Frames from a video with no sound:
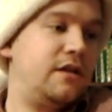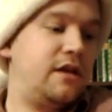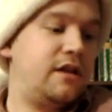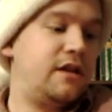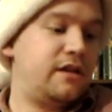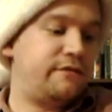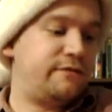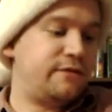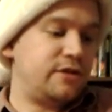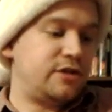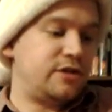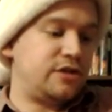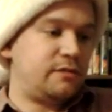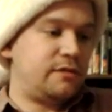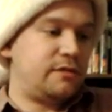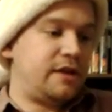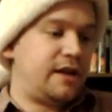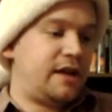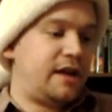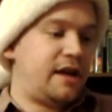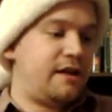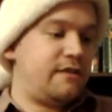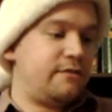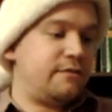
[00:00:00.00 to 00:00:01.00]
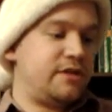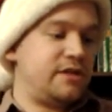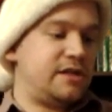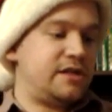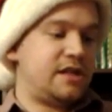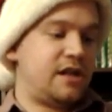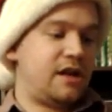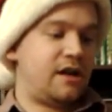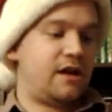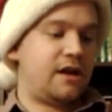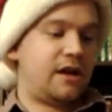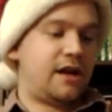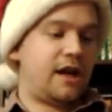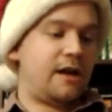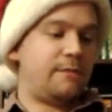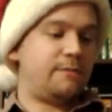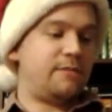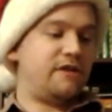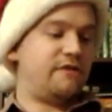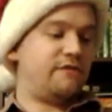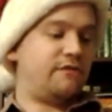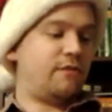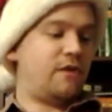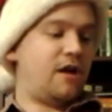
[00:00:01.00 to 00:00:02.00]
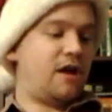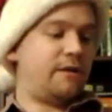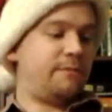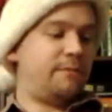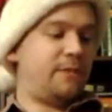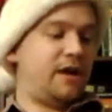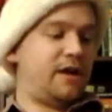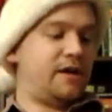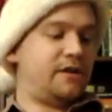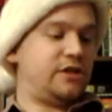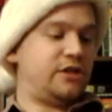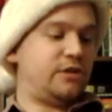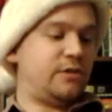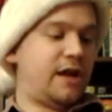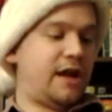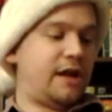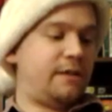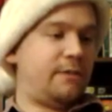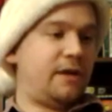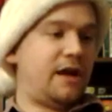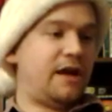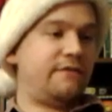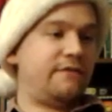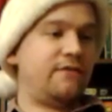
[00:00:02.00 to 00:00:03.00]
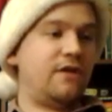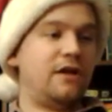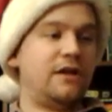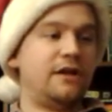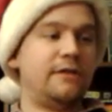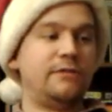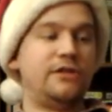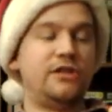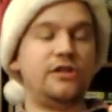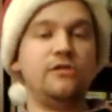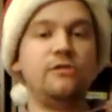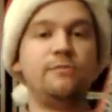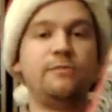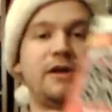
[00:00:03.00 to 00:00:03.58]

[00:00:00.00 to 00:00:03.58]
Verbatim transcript: And the first one I got was a copy of Rock Band Track Pack Volume 2.